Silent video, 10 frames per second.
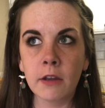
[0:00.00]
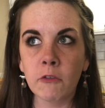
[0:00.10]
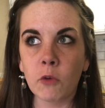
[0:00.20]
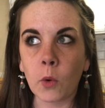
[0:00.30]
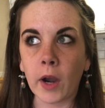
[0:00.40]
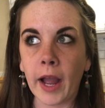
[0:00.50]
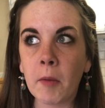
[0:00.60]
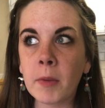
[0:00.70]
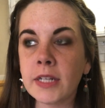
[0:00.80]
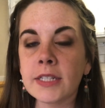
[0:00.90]
for how
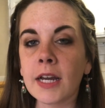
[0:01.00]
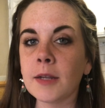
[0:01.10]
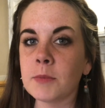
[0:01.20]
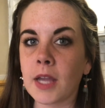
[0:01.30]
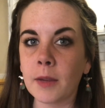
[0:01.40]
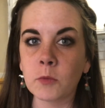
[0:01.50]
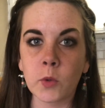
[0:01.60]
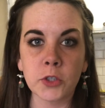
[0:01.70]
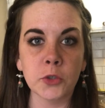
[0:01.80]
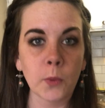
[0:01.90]
many times I am going
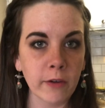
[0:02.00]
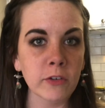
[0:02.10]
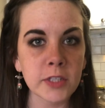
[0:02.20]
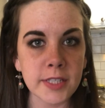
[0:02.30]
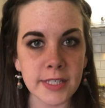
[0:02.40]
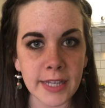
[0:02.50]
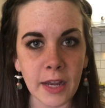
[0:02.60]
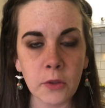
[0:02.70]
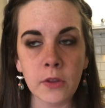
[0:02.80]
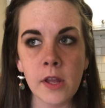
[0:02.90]
to reference the South,